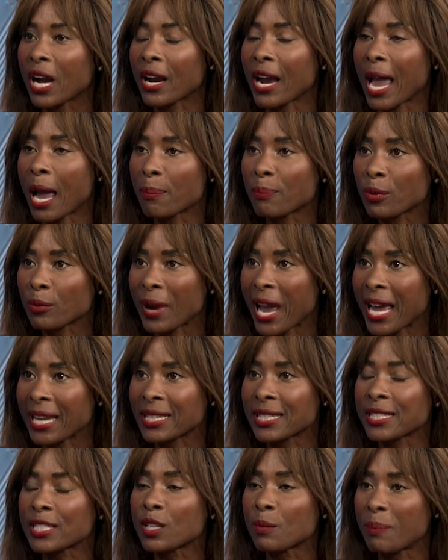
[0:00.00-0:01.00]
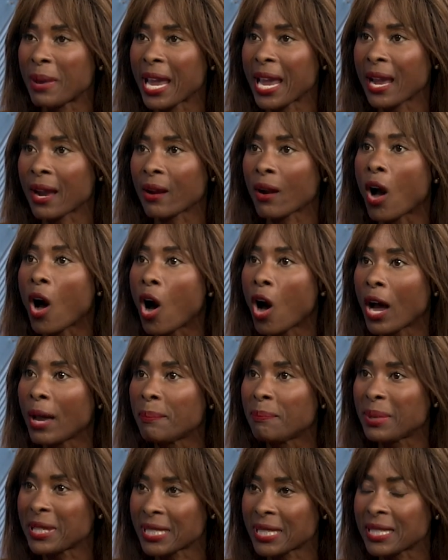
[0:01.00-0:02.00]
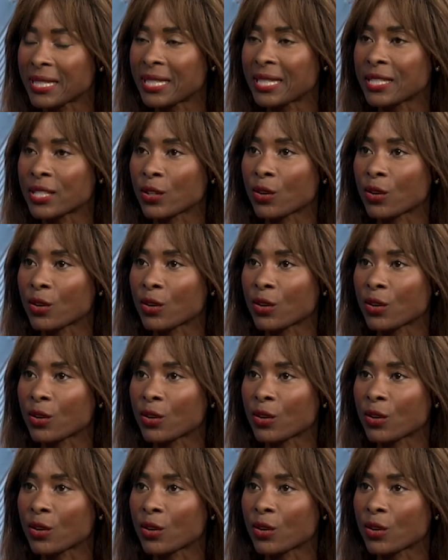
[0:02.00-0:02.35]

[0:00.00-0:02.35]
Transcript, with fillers: our apparatus to bear on businesses